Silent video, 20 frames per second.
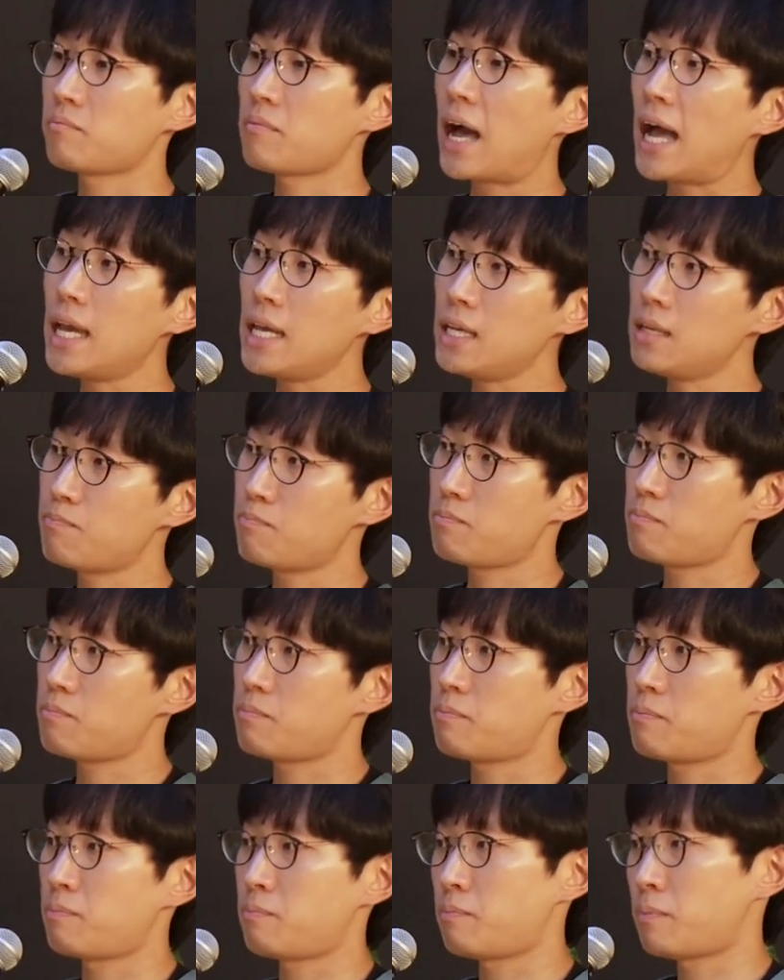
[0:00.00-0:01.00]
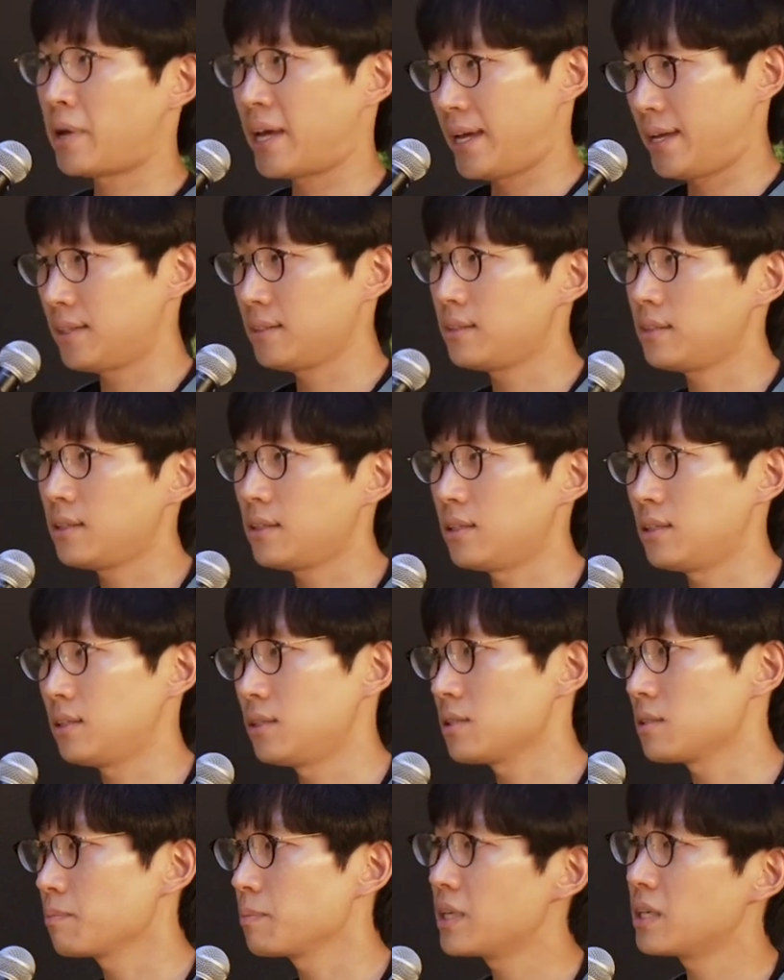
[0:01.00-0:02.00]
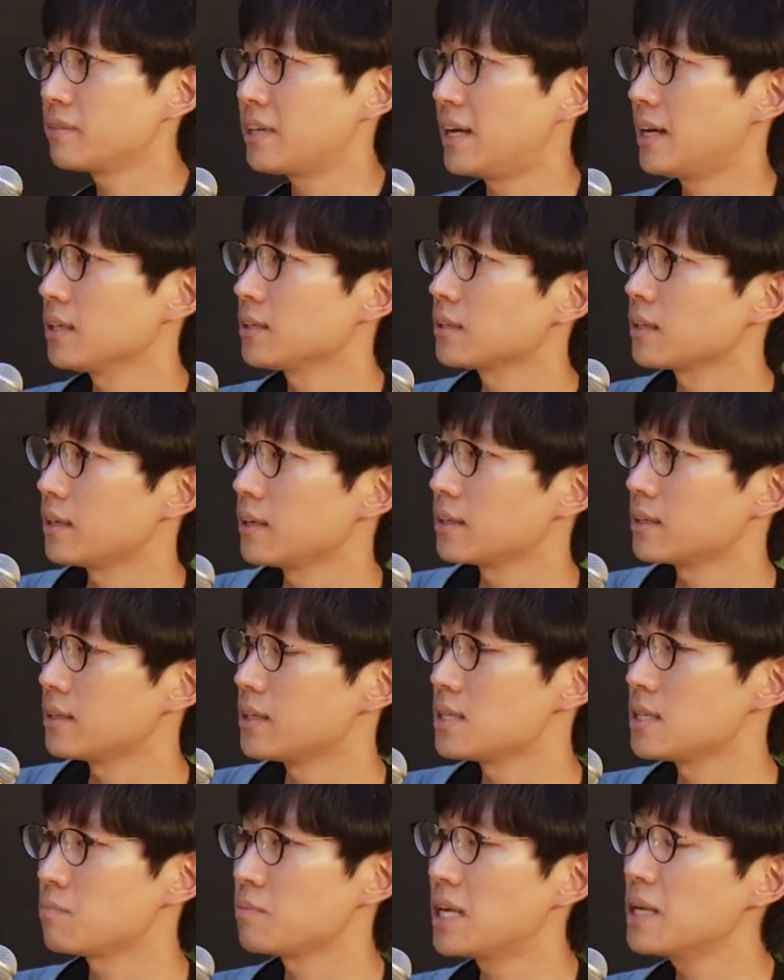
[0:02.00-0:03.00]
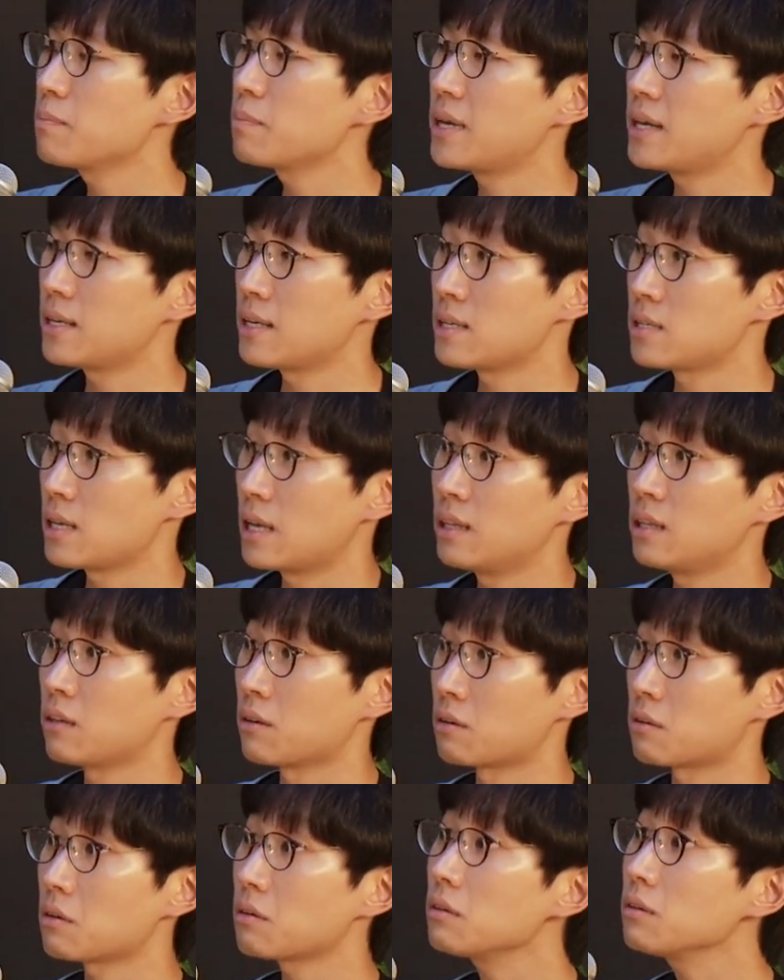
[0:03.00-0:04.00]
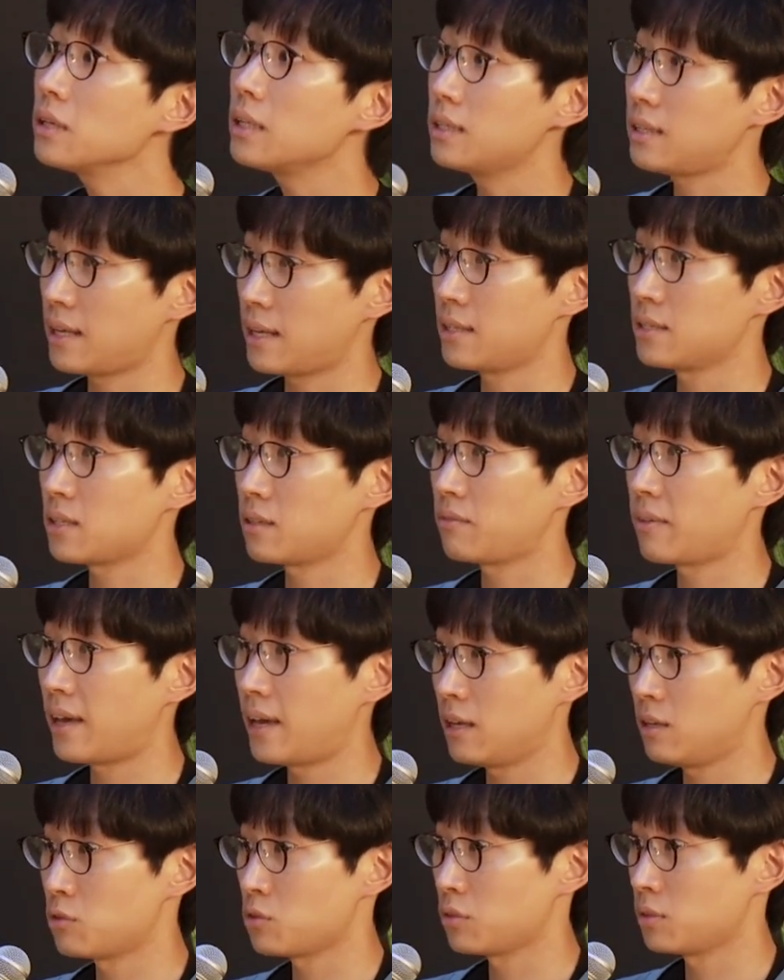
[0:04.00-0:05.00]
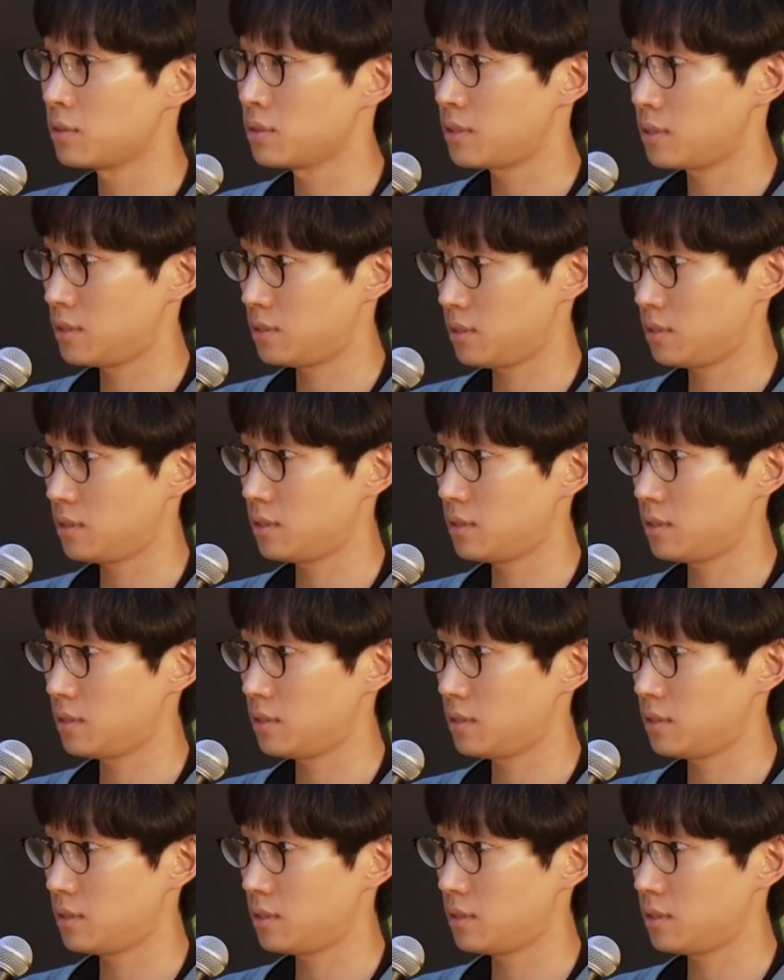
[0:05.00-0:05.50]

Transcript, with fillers: My bet, it's a bit of a hot take, is my bet is in the early days of agent